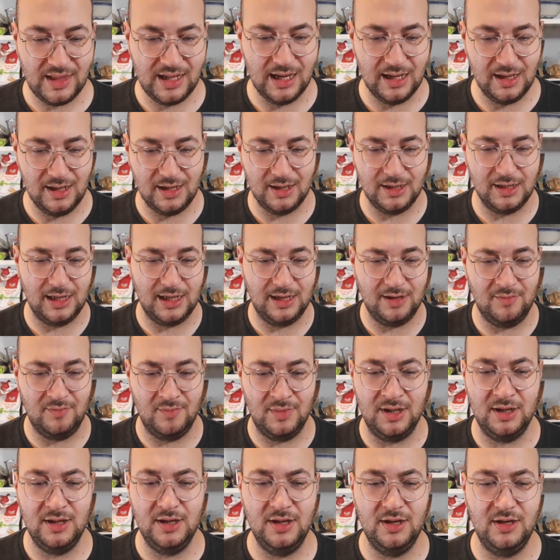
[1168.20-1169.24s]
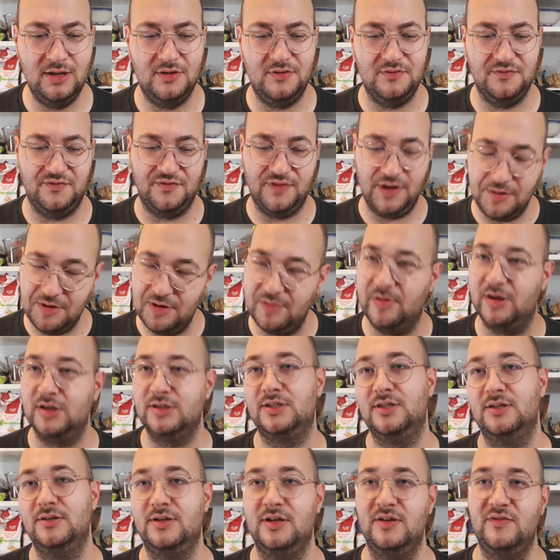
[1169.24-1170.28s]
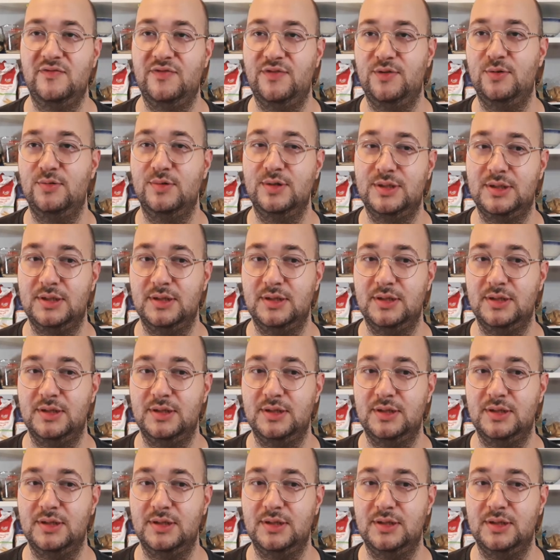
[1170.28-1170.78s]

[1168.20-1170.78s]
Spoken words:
I am very much looking forward